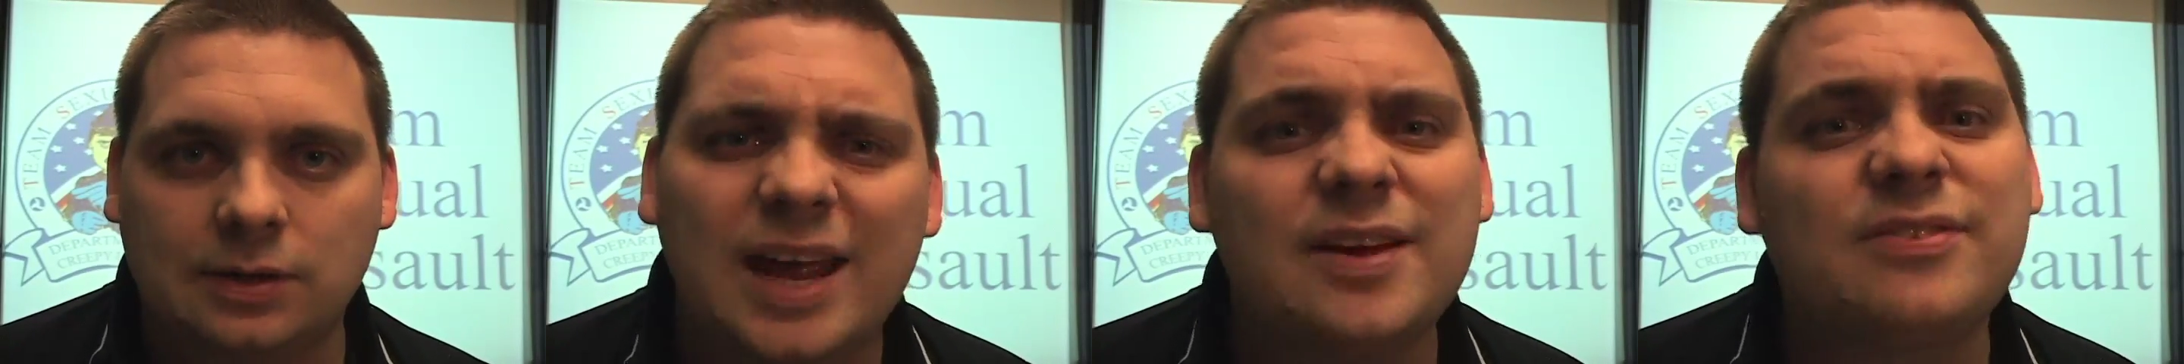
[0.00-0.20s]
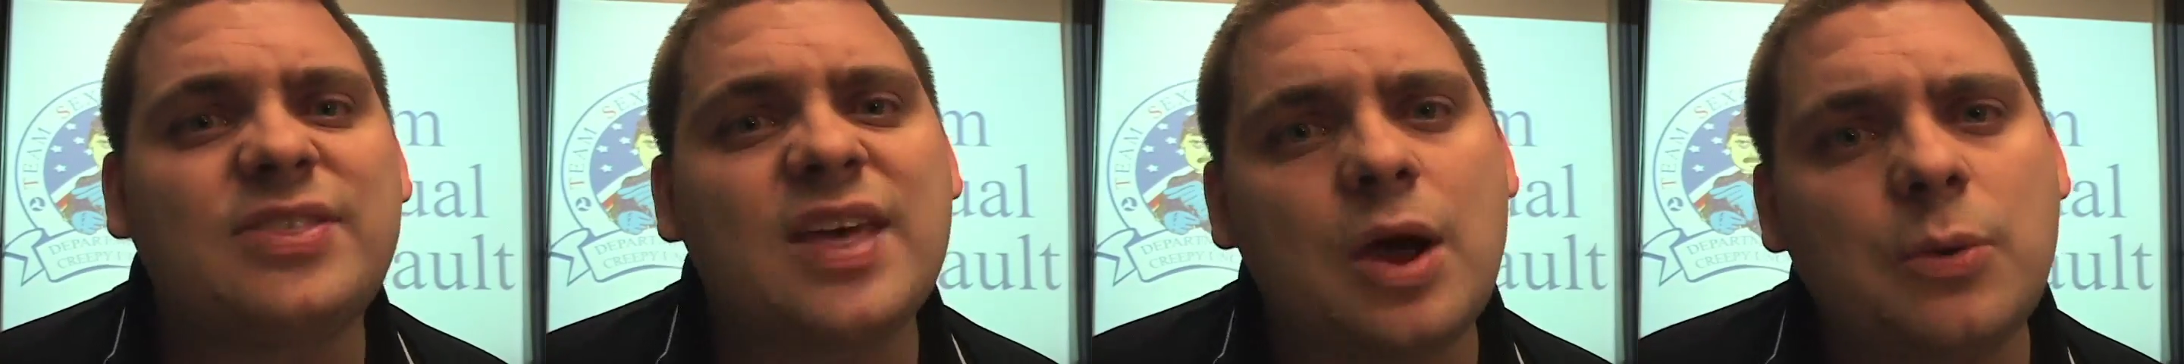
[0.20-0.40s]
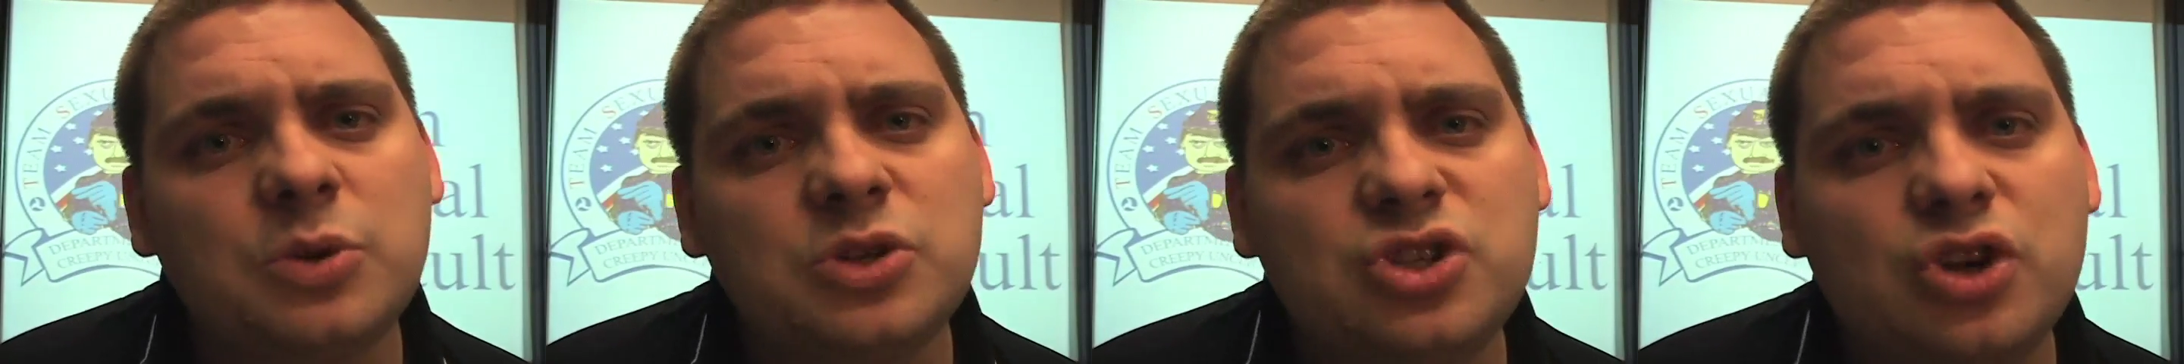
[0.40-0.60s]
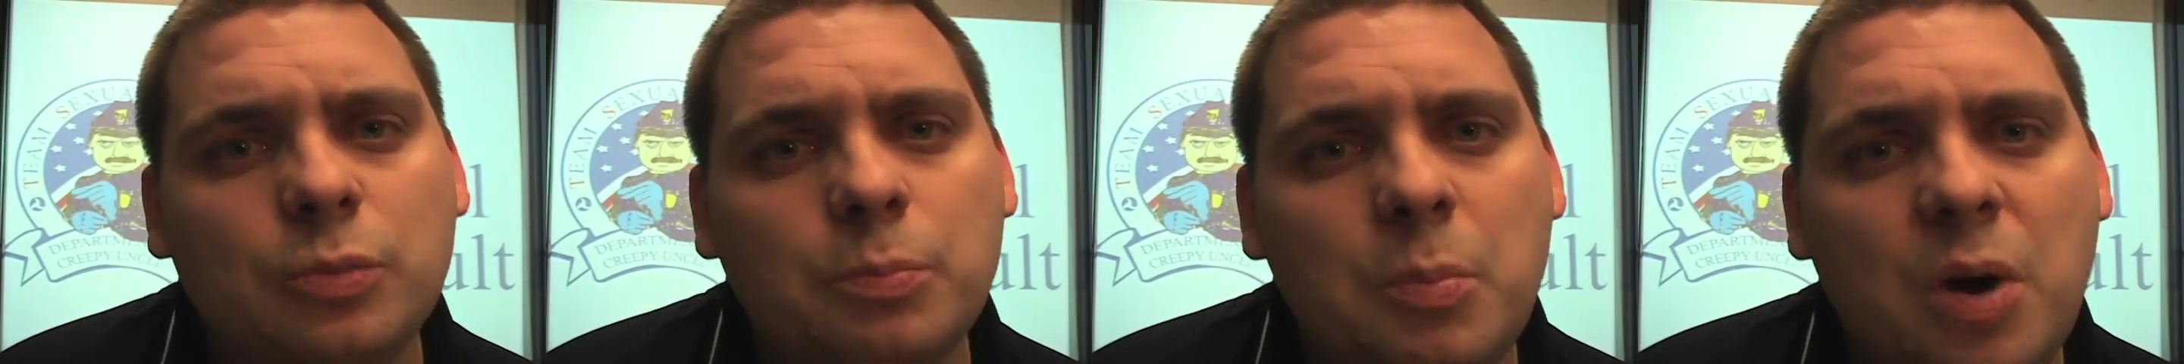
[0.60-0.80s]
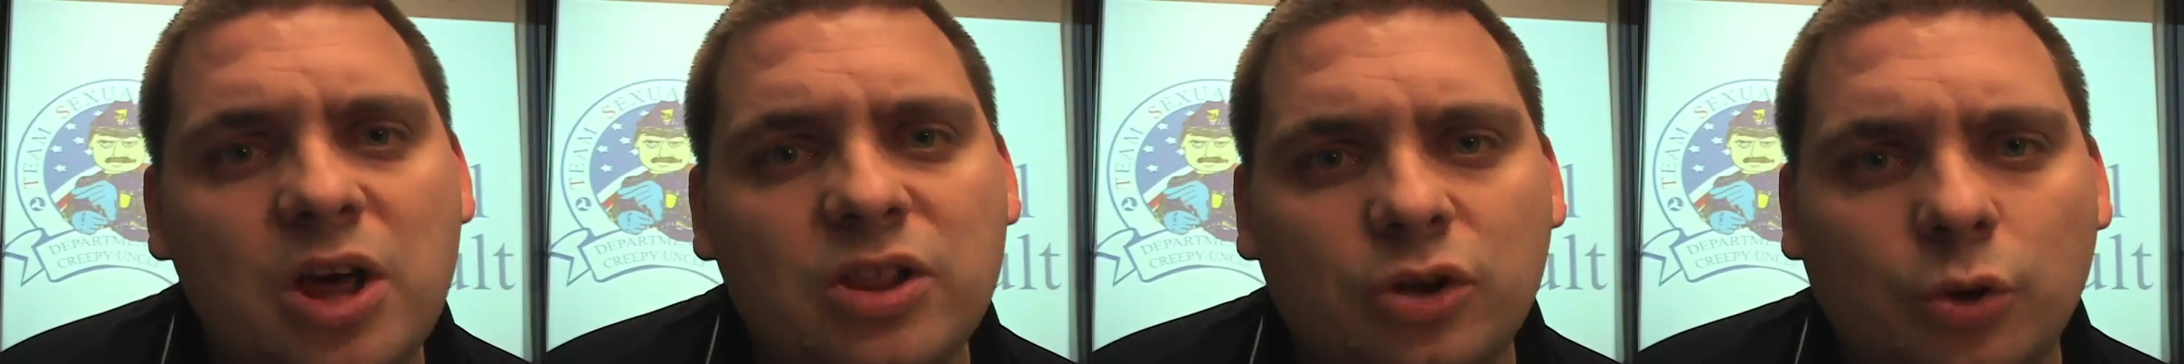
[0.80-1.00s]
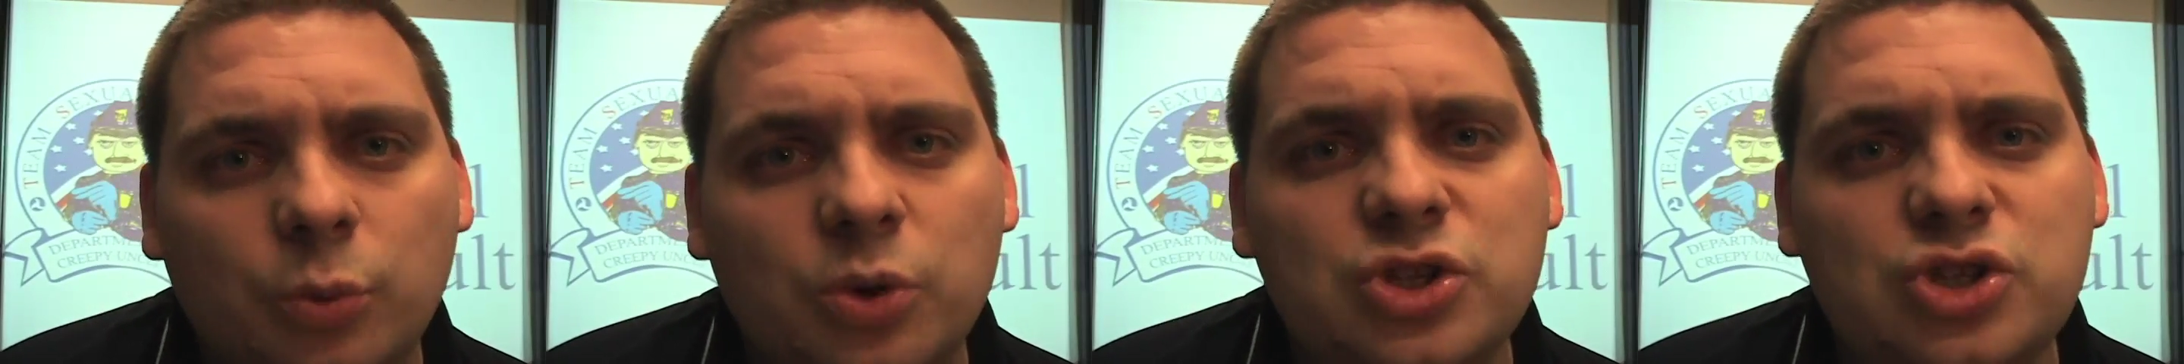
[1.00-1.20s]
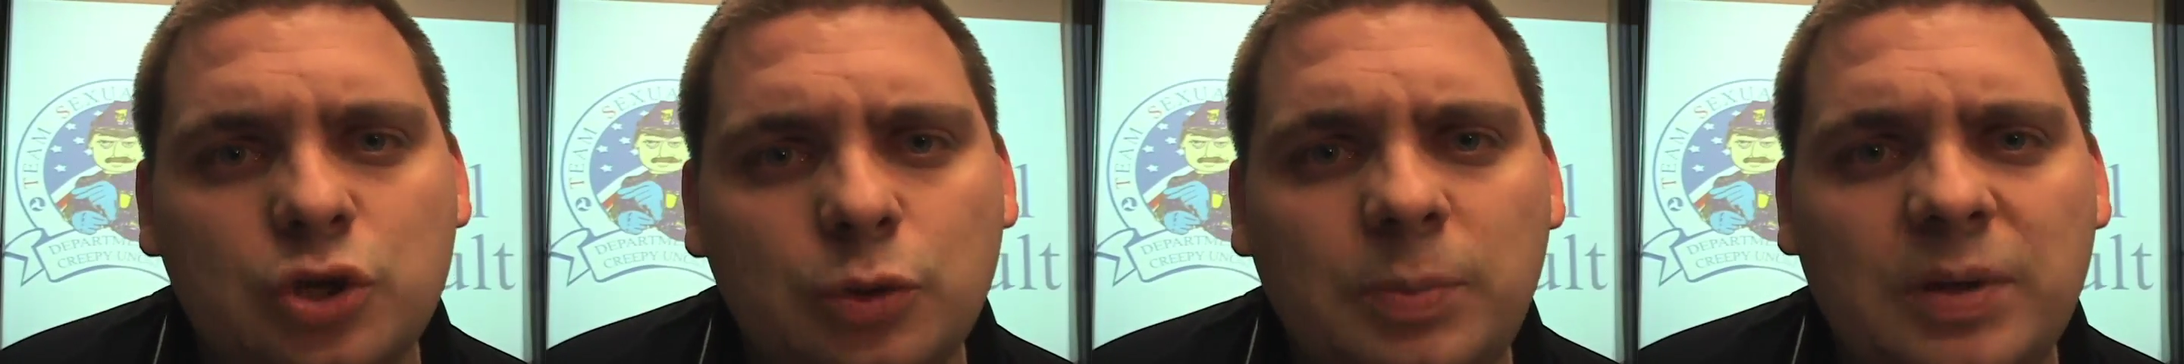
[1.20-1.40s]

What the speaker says: If that was your mother, would you